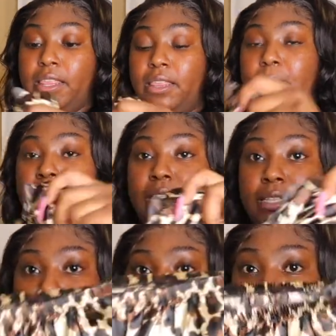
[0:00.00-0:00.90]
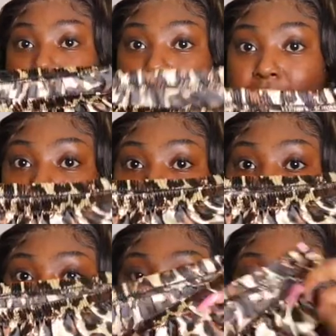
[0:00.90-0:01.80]
The pants come like
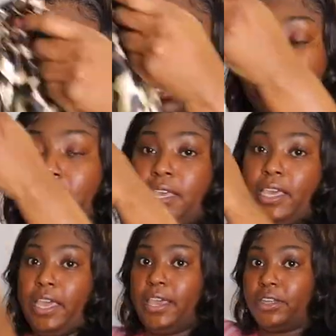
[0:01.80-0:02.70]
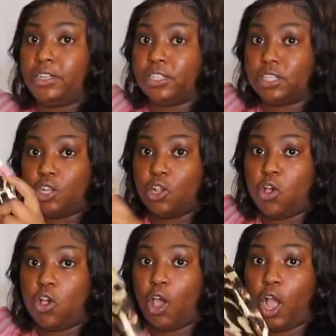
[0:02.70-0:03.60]
this, and they're just
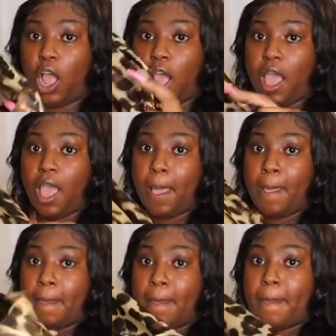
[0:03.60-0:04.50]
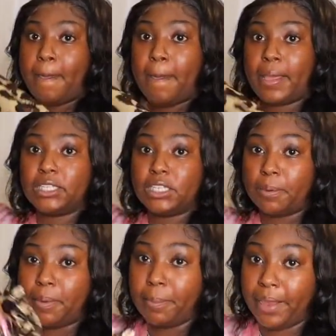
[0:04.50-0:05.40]
long two
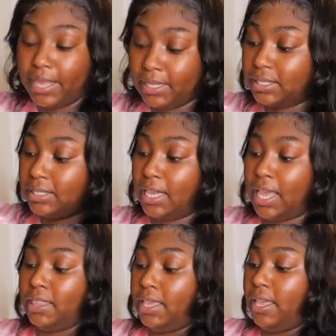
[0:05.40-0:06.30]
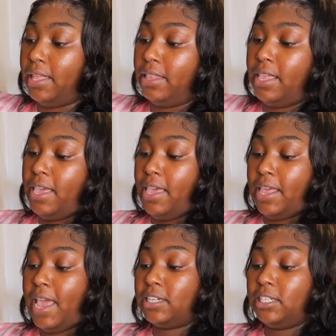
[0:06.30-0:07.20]
different pants, and then
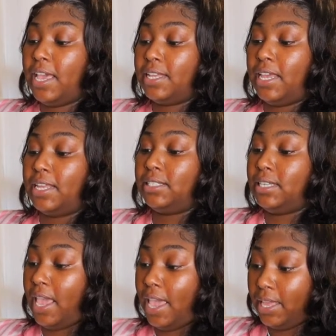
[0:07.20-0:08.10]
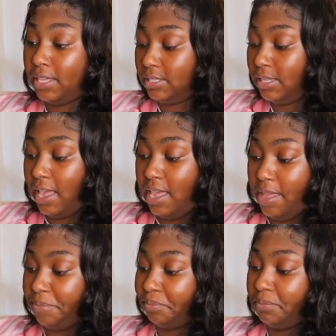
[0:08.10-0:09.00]
it actually has a tank
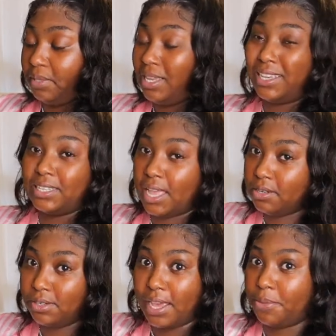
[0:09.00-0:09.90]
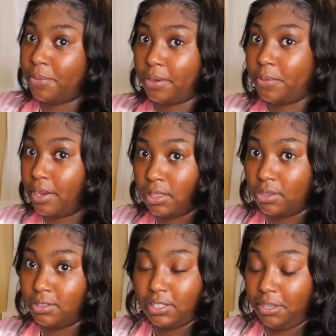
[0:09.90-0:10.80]
top because I do not like wearing
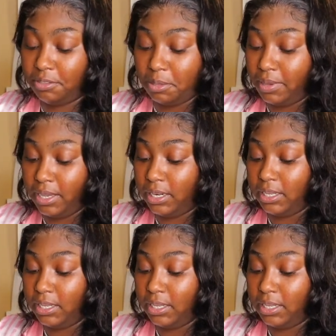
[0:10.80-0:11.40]
long sleeves to bed.